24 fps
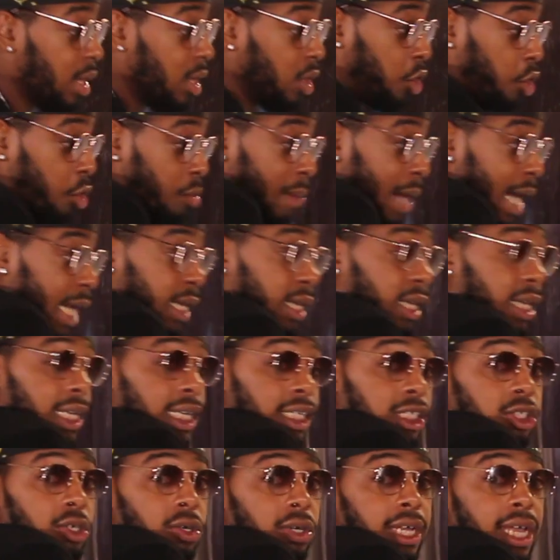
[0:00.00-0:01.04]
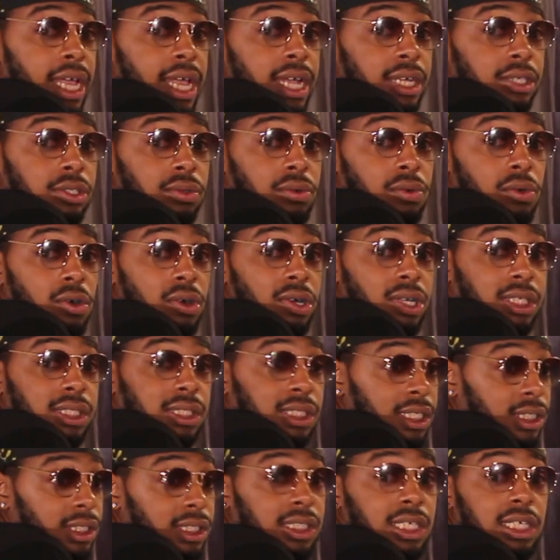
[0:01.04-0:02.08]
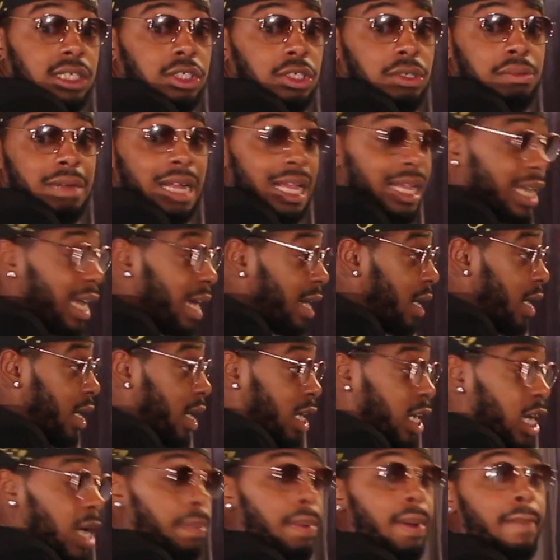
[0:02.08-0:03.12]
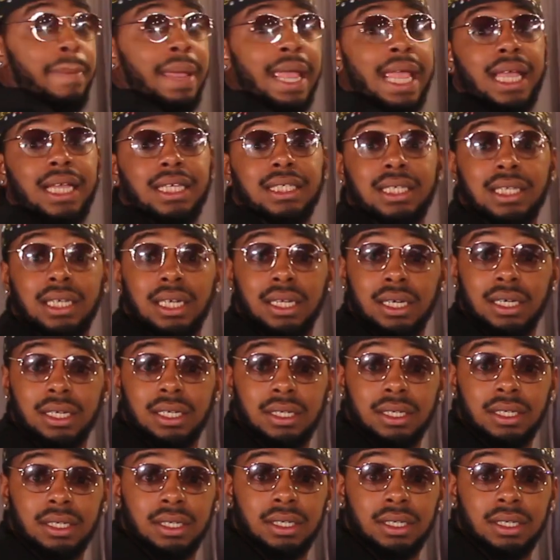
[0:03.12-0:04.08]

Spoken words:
You might look at your cash rewards and shit, you might got a couple bands in there.